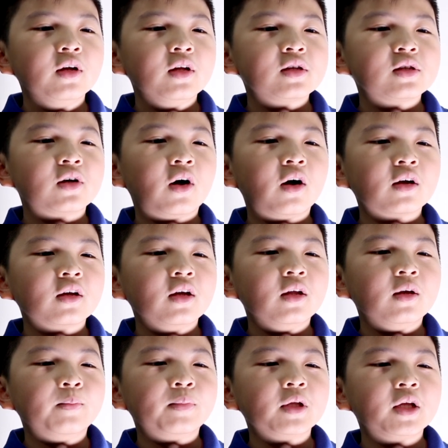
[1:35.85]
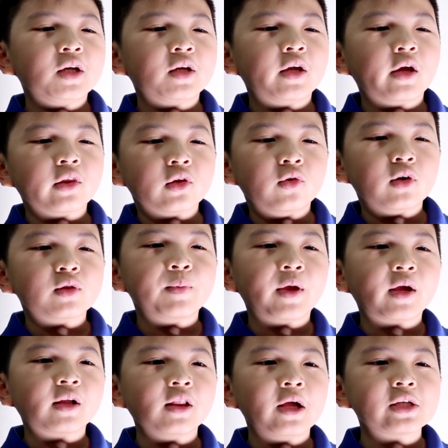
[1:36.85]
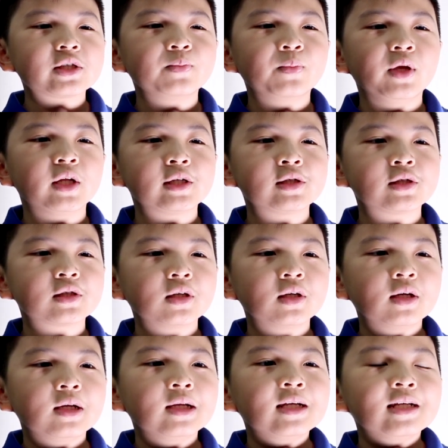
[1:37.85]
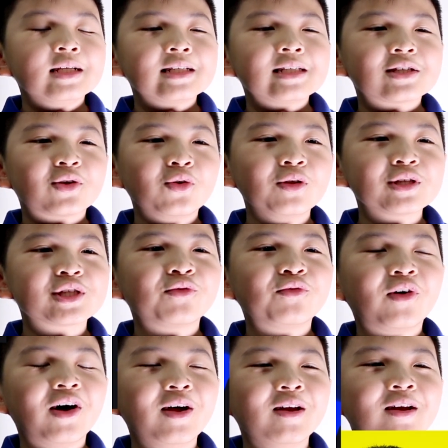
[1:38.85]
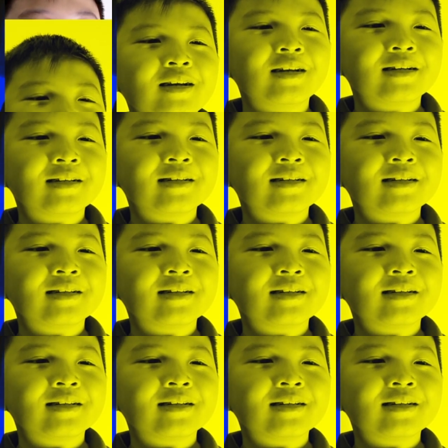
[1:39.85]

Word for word: talk, and play together with my classmates. School is fun.